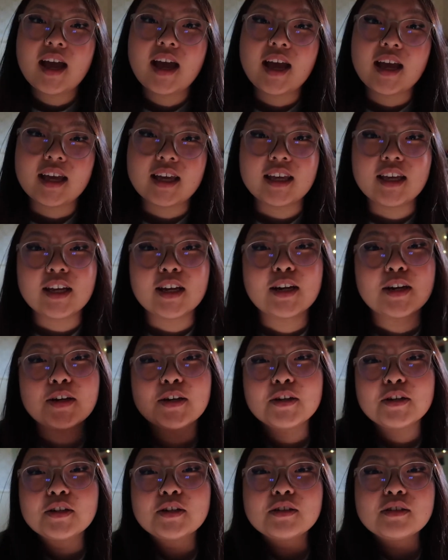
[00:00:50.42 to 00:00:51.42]

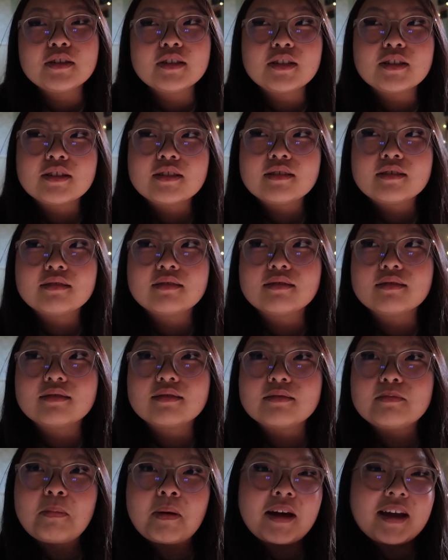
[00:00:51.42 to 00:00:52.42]
hear
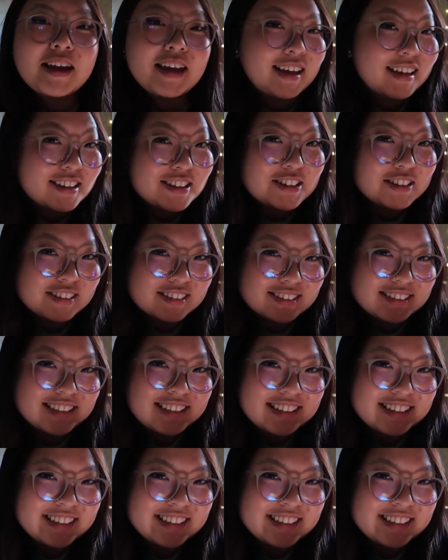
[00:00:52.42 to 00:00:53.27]
my answers.